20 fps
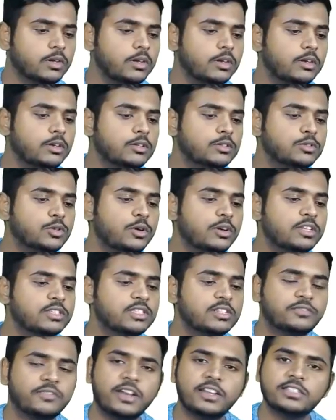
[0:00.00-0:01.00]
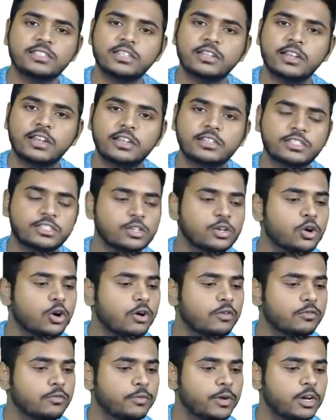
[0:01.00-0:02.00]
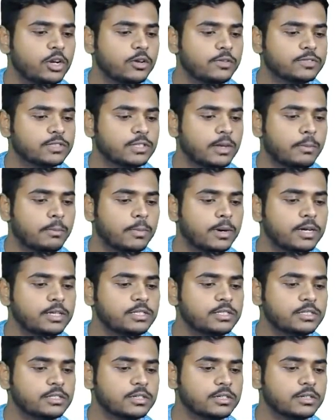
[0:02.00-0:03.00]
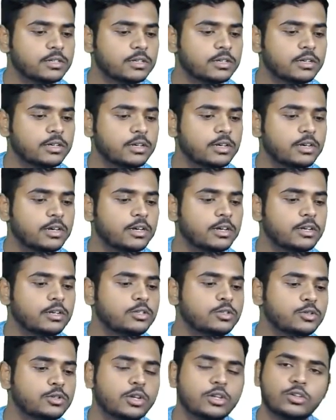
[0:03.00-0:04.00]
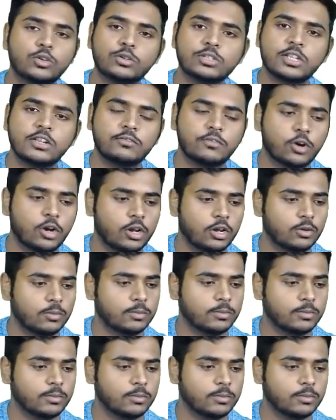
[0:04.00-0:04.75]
So it is defined as the ratio of weight of submerged to the total volume.